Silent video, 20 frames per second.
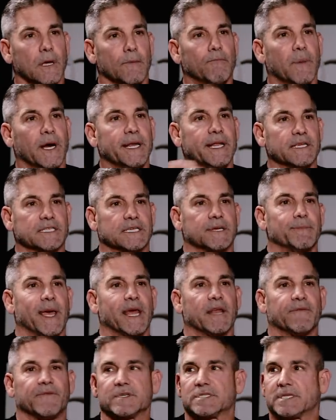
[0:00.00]
Money is the
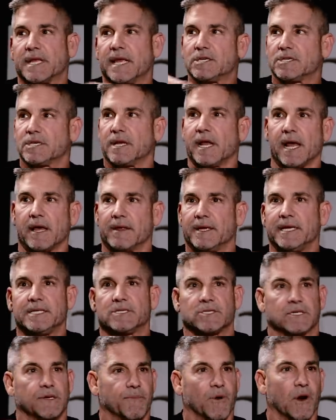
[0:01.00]
manifestation of how
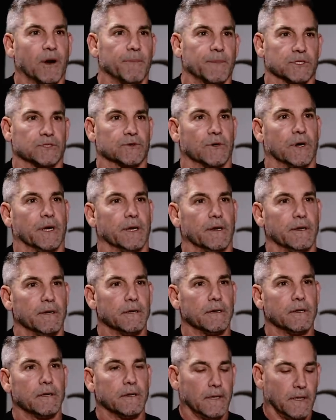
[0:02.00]
each department's running.
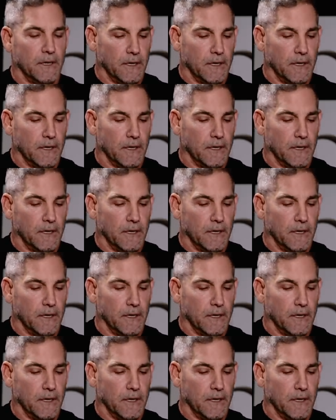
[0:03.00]
Mm-hmm.